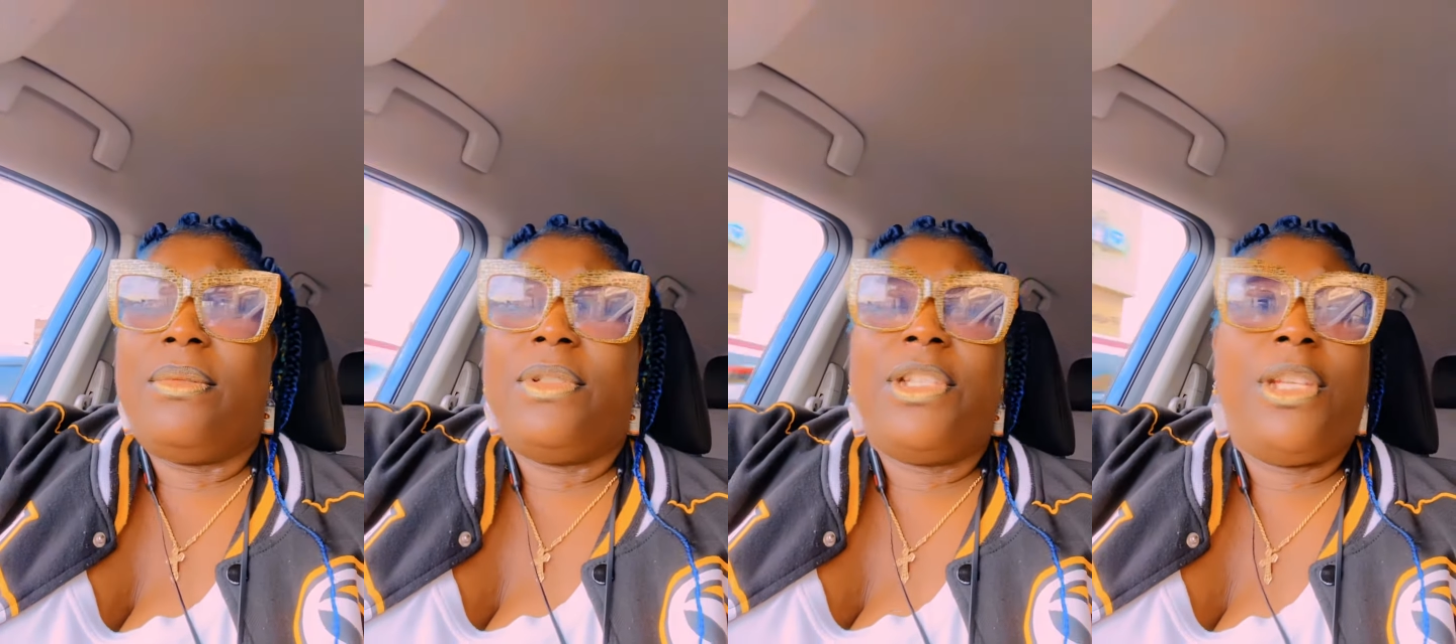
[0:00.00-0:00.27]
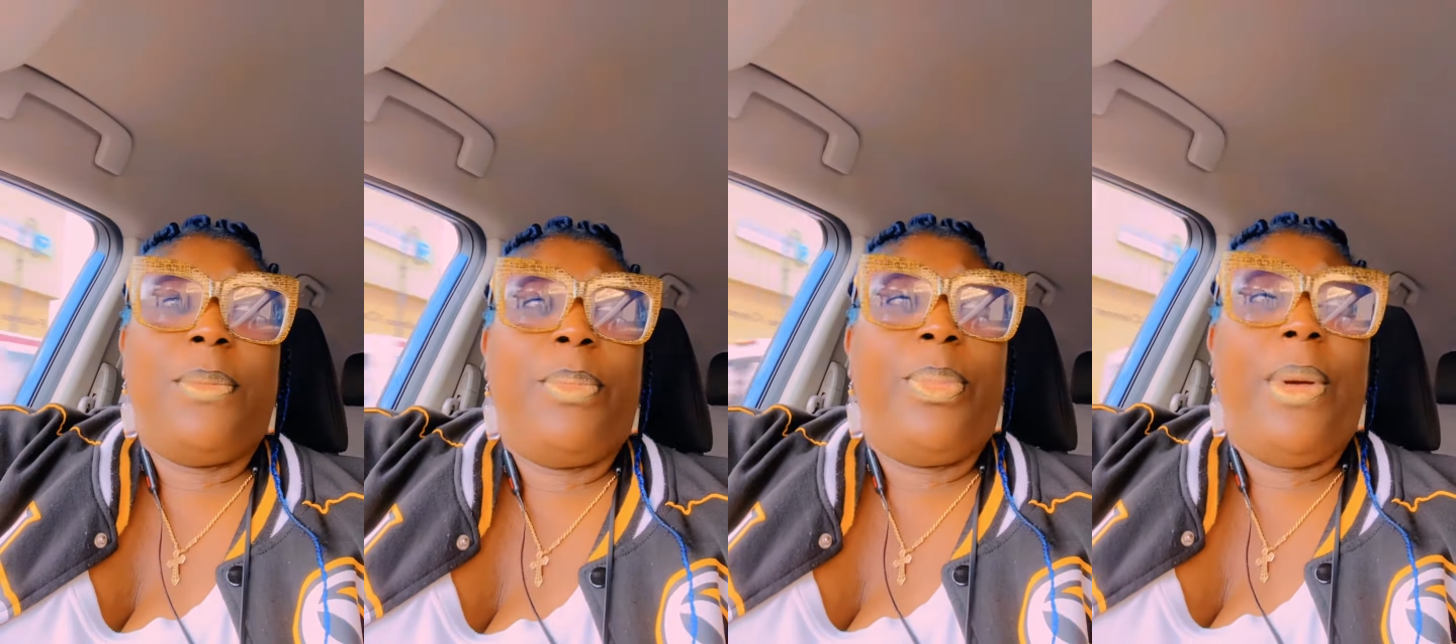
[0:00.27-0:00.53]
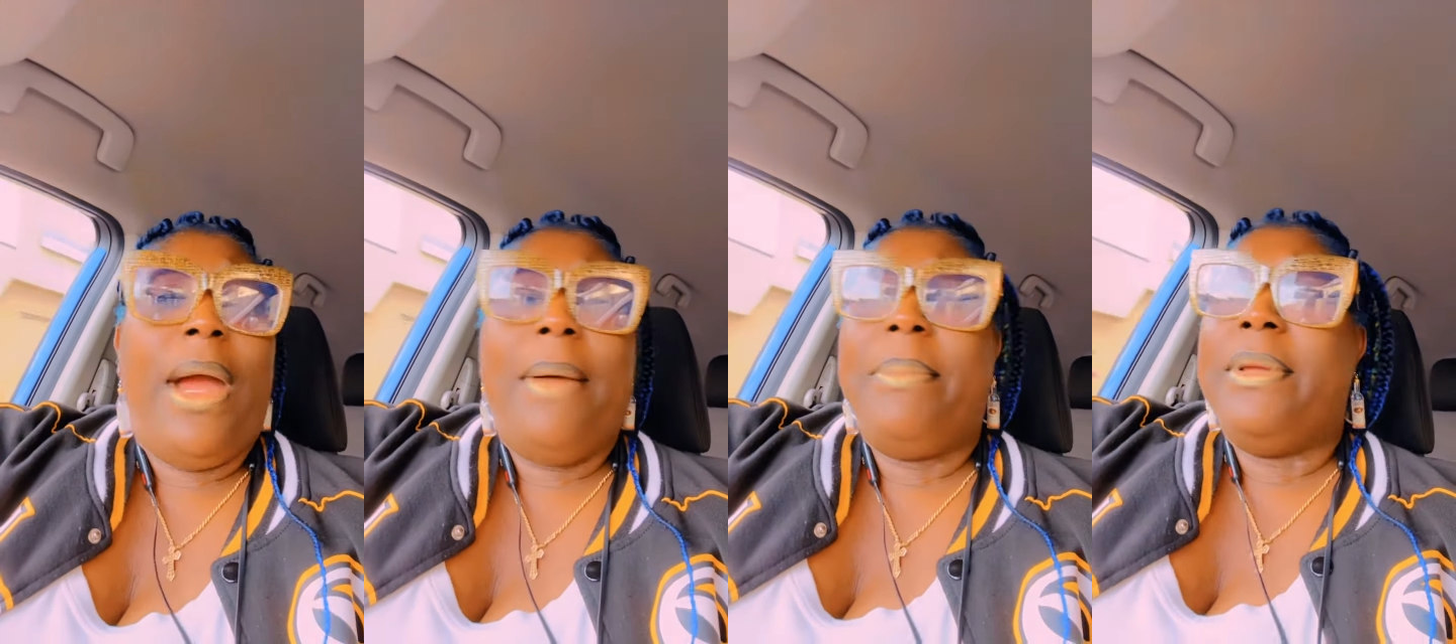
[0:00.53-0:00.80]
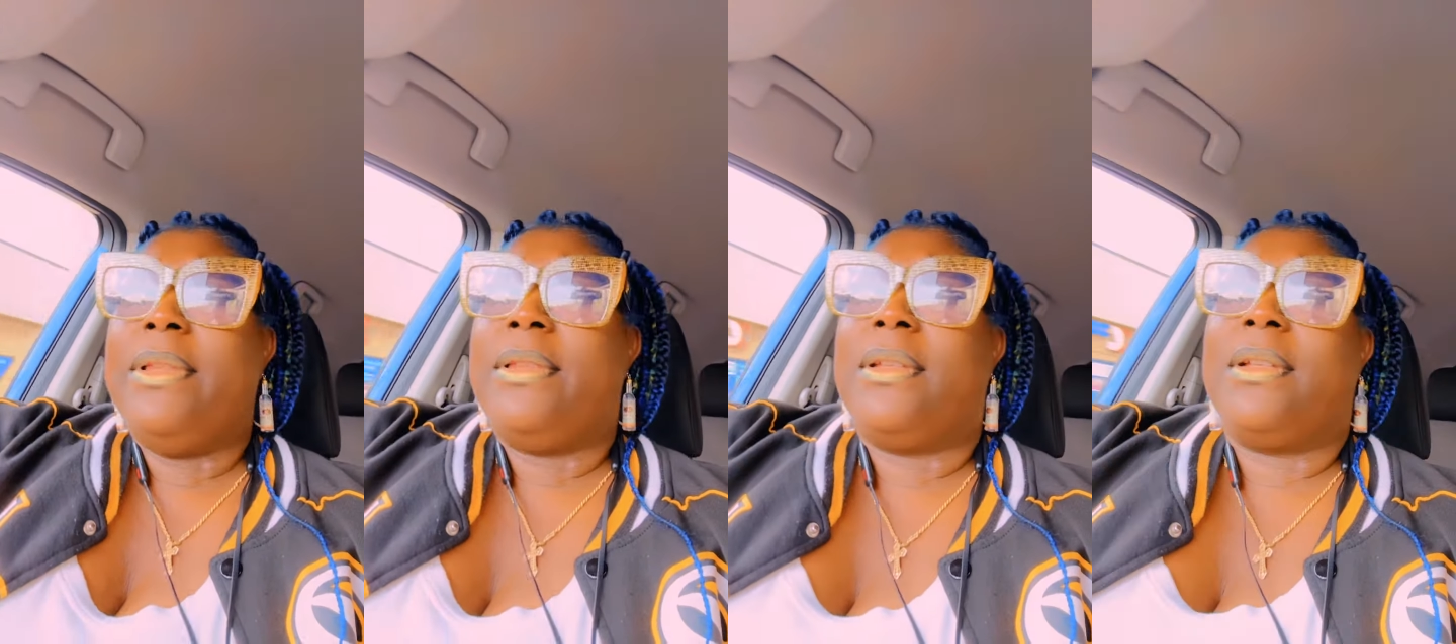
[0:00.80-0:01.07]
She
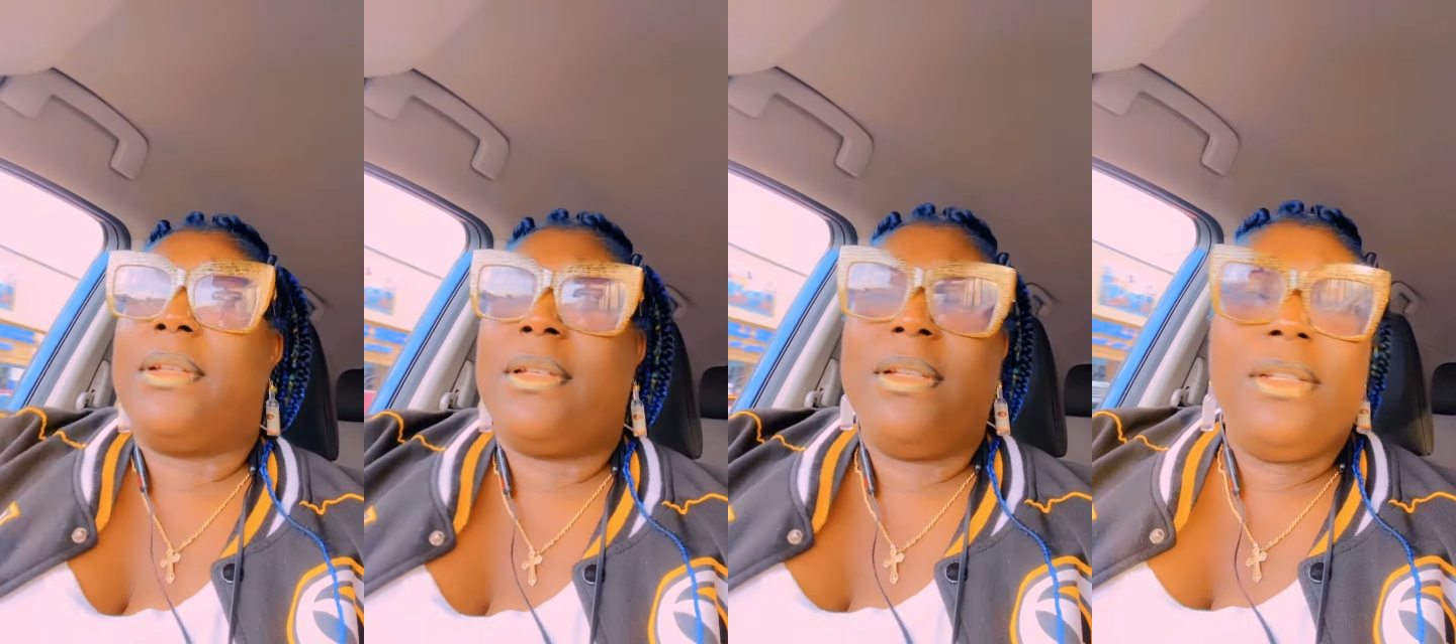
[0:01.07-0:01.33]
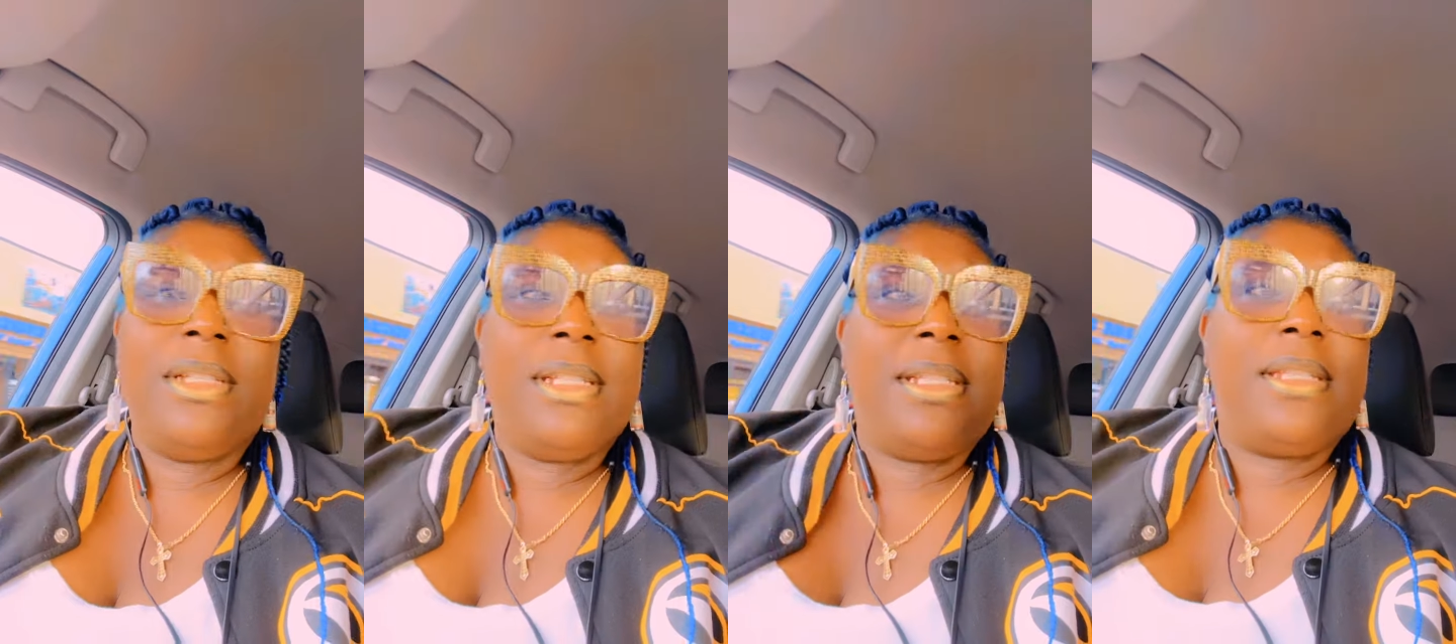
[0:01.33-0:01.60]
probably could have